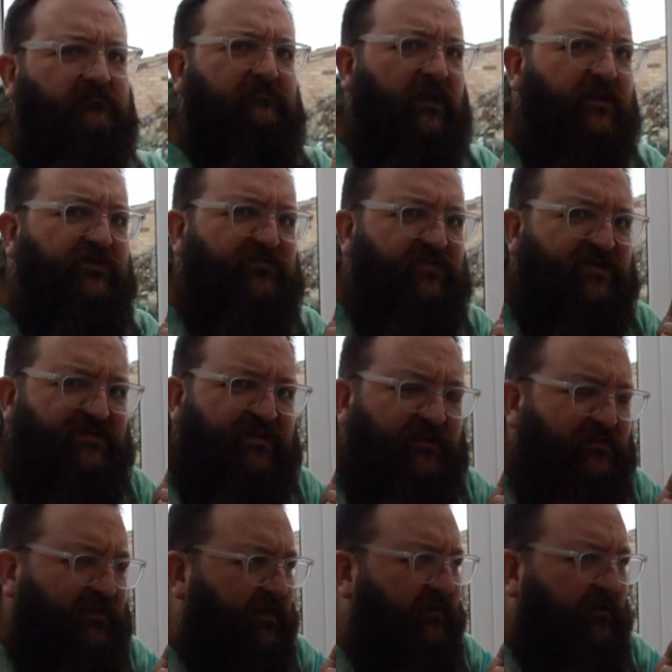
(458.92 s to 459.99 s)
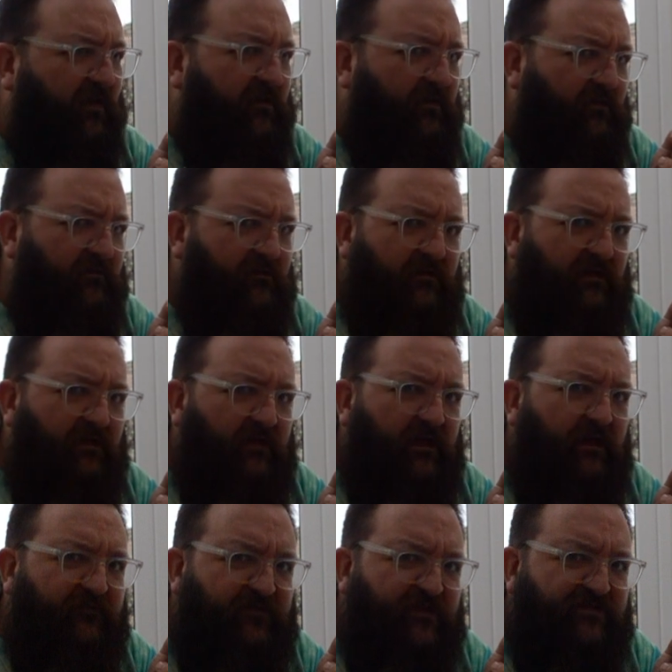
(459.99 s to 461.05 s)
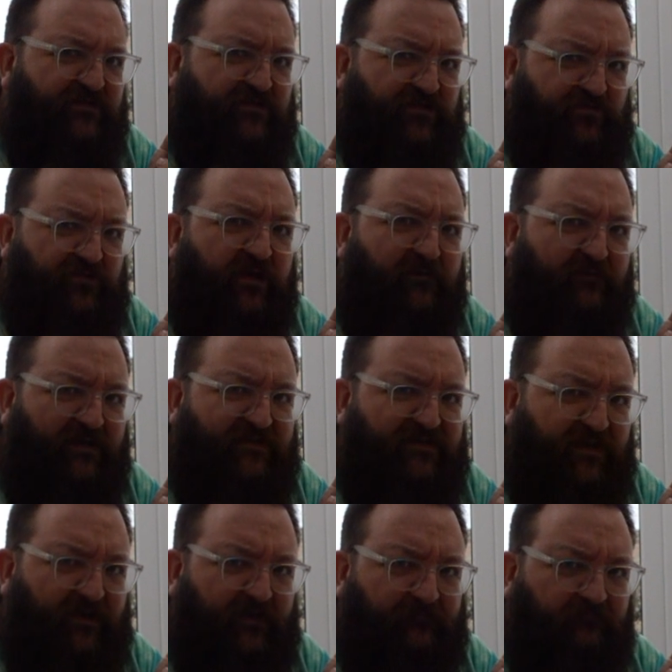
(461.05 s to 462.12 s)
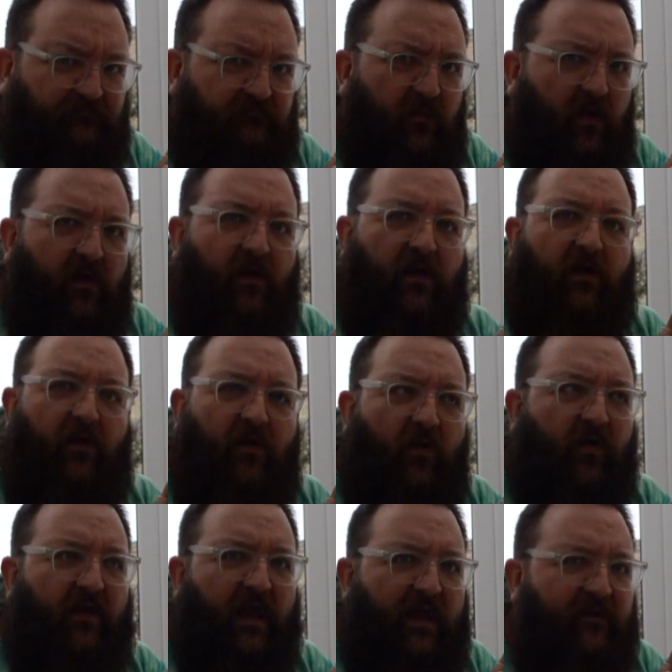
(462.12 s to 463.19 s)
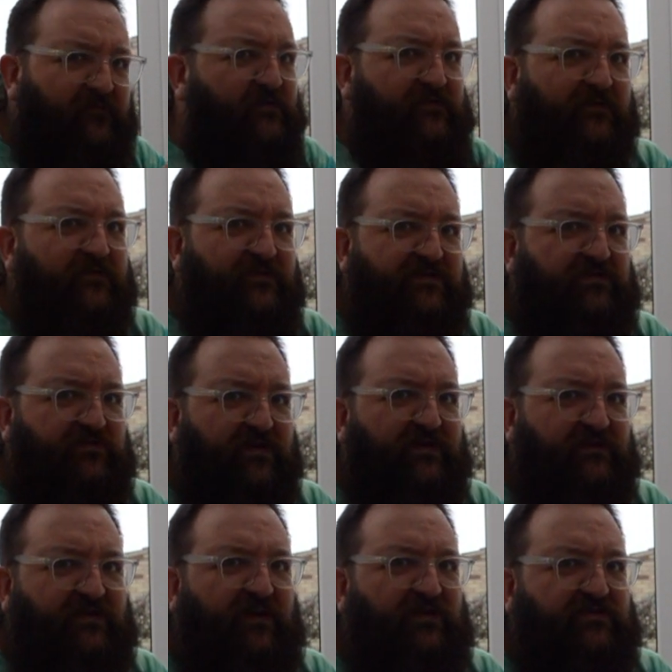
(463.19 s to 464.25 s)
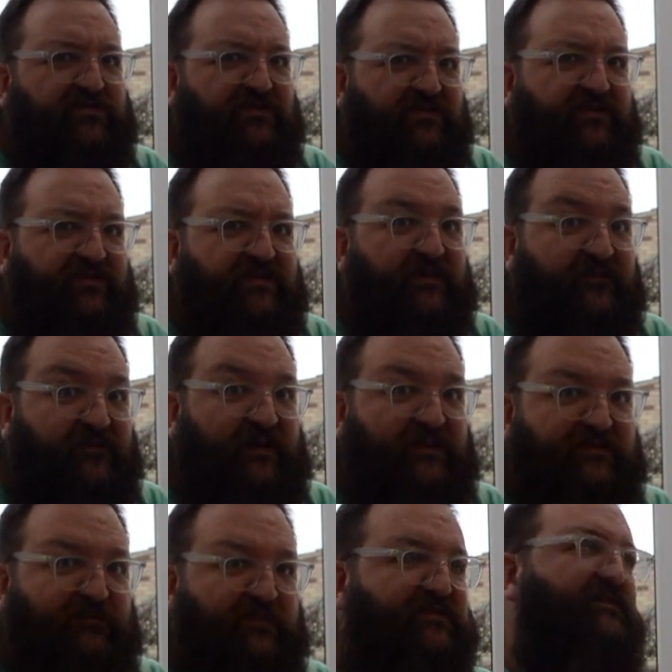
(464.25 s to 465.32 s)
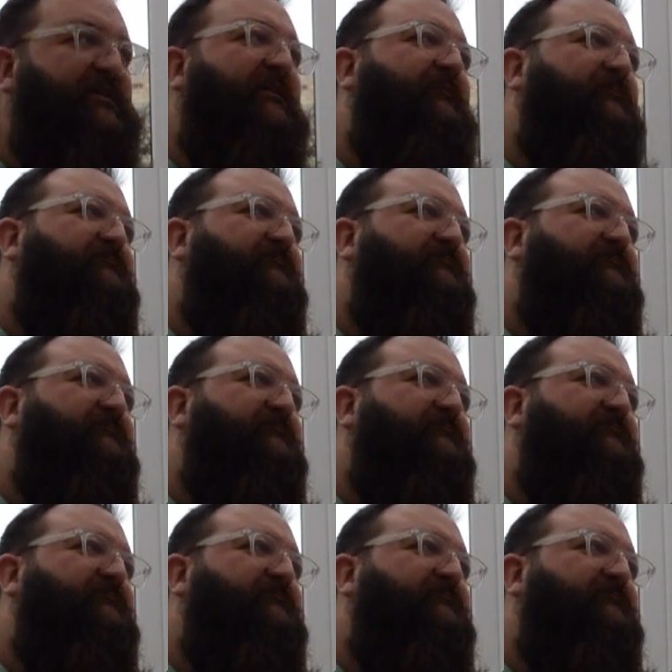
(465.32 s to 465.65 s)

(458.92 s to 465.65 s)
Interesting thing, if there's a string missing, look at everything the string touches to see if that's missing.